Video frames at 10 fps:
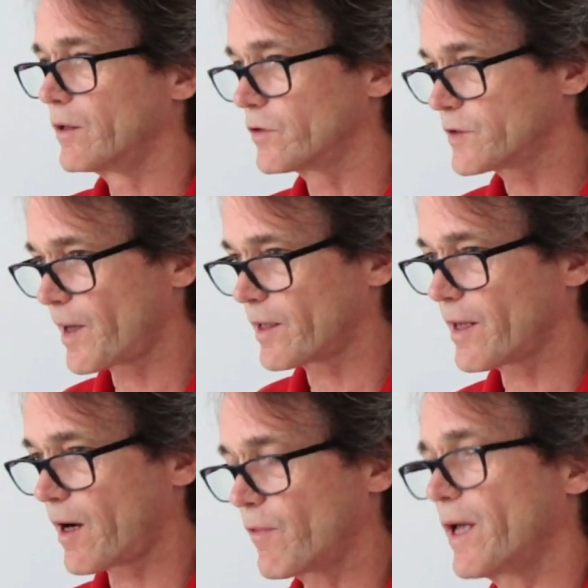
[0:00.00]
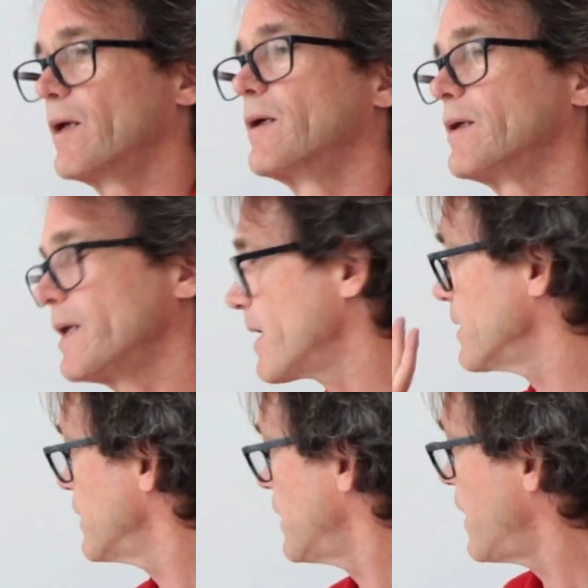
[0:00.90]
Looks better that way,
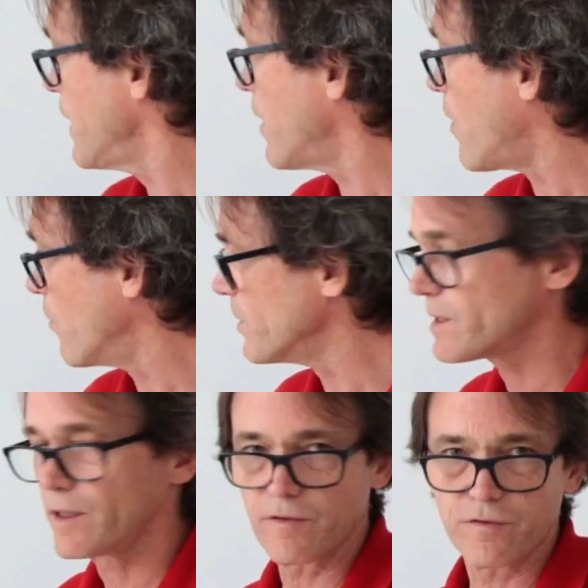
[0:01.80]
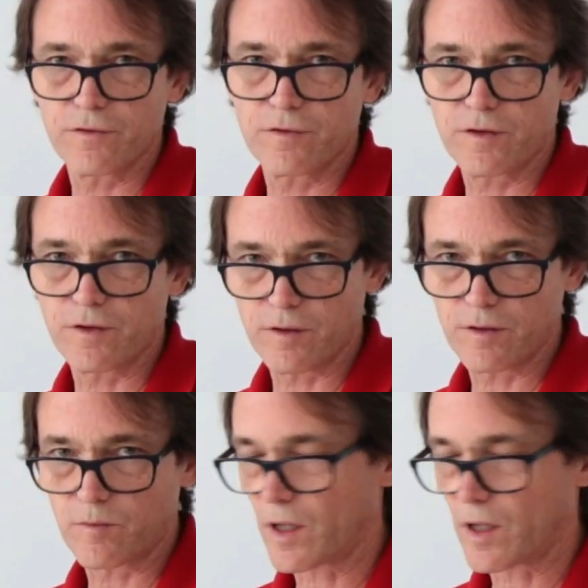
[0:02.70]
yet I always leave the